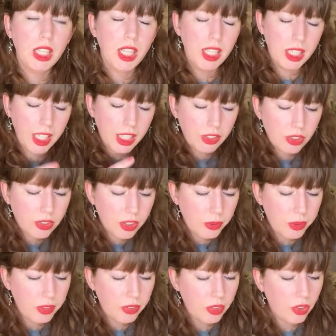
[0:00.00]
history,
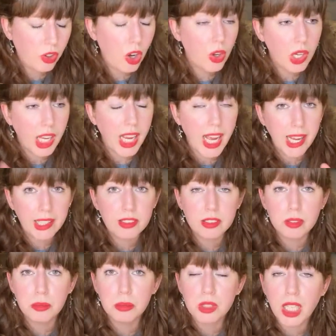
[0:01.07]
we've thought, okay,
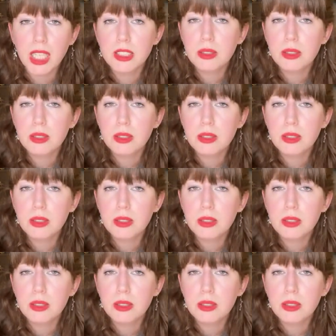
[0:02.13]
atoms